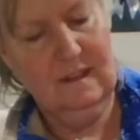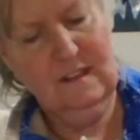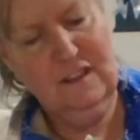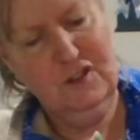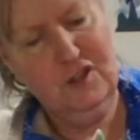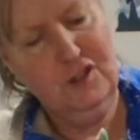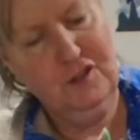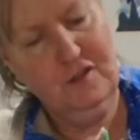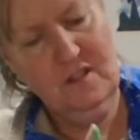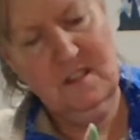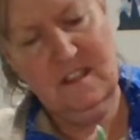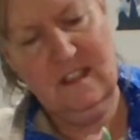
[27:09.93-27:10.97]
It
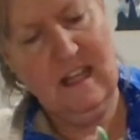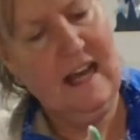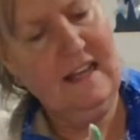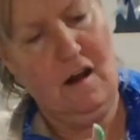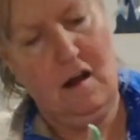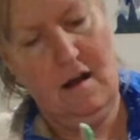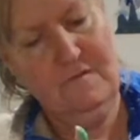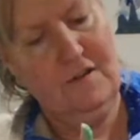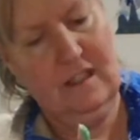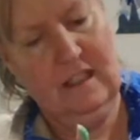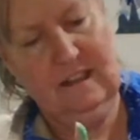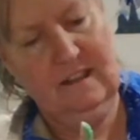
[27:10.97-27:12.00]
shouldn't slide off
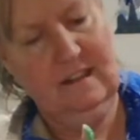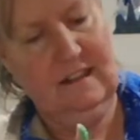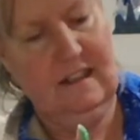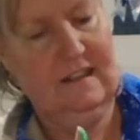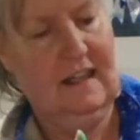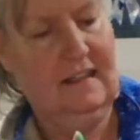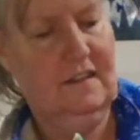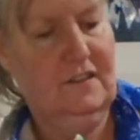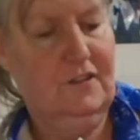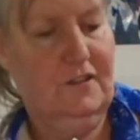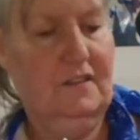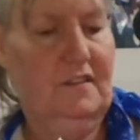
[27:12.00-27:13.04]
or anything like that. It
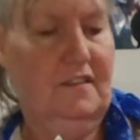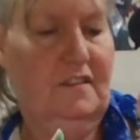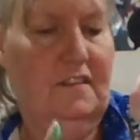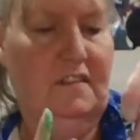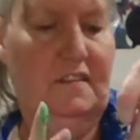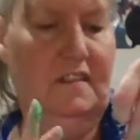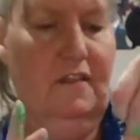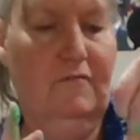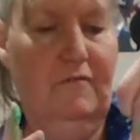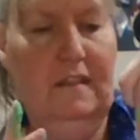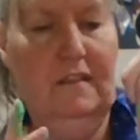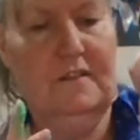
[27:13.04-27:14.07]
should just stay
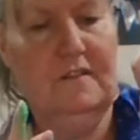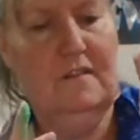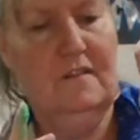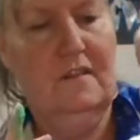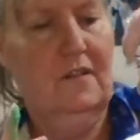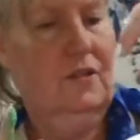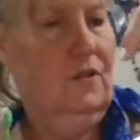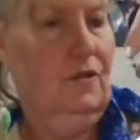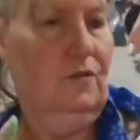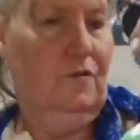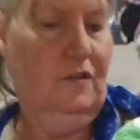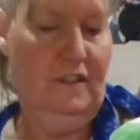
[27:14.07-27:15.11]
right
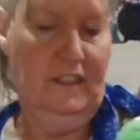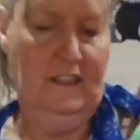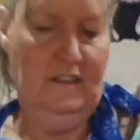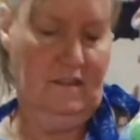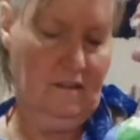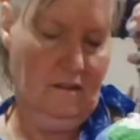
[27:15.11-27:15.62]
where it is.